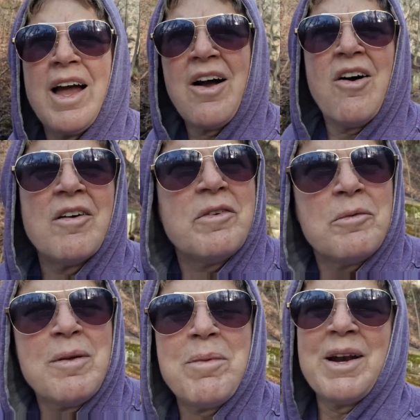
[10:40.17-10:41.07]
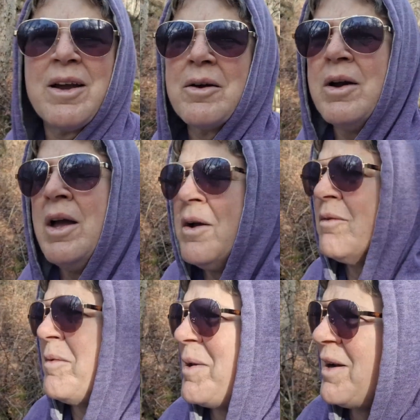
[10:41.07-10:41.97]
how often we've been here.
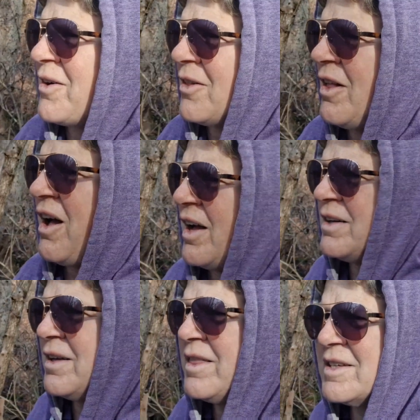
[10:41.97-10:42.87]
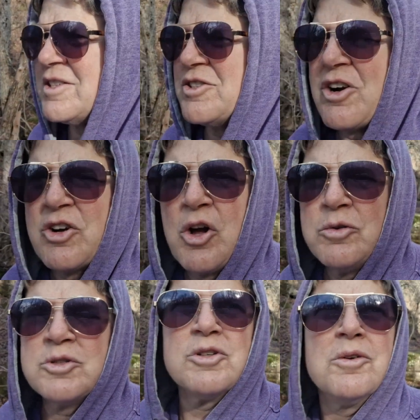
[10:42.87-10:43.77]
We've been here a lot. This is our go
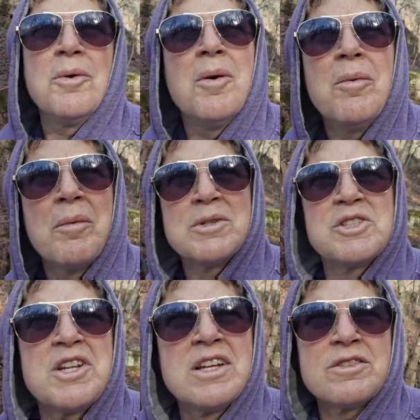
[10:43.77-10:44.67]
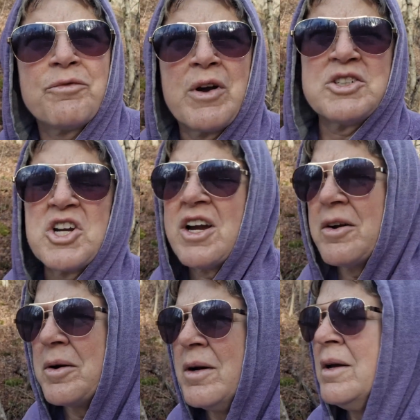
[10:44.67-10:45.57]
to when we just need some fresh
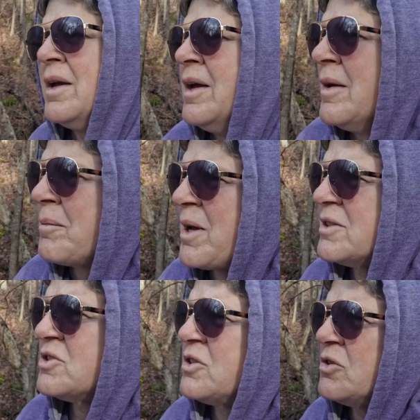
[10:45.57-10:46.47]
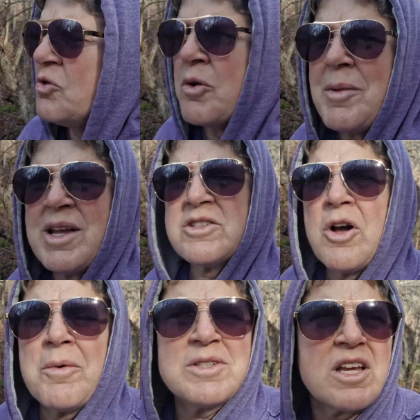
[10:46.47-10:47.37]
air because normally it's
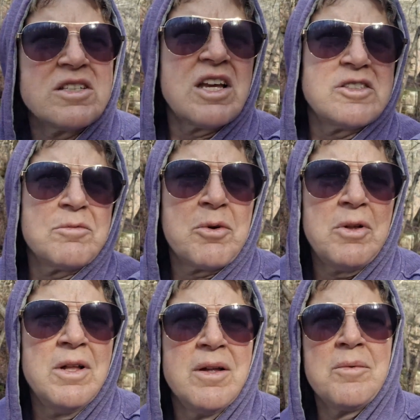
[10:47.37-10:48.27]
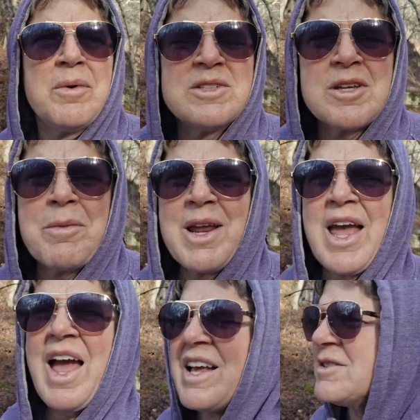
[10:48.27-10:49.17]
always accessible. When somebody
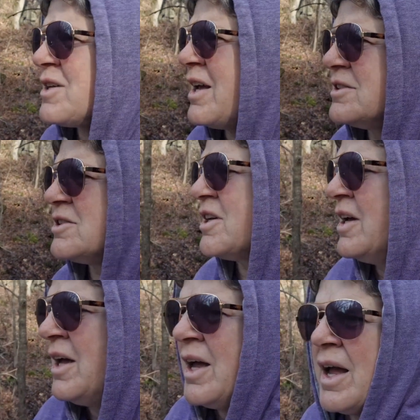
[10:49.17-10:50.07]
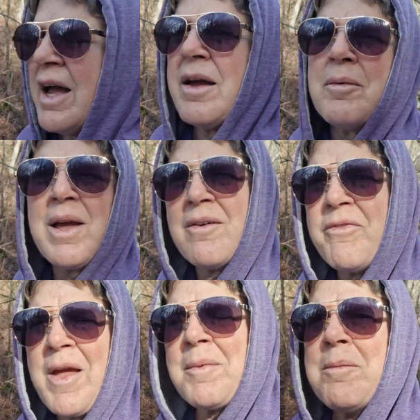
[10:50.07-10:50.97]
asks us, hey, we have
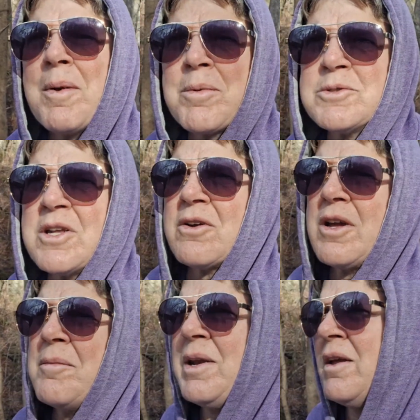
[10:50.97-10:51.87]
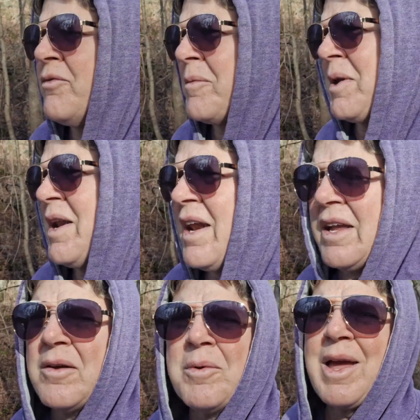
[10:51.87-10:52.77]
family members that are coming in from
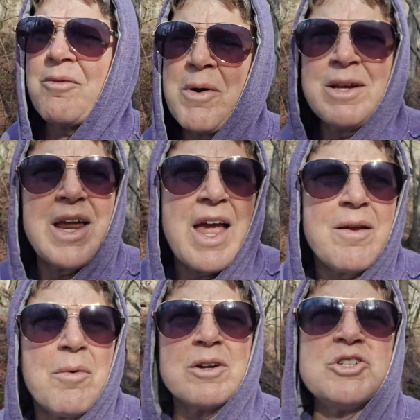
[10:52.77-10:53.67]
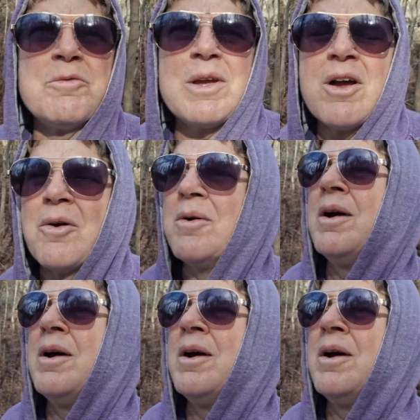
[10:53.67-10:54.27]
Connecticut, we have one day, where should we go?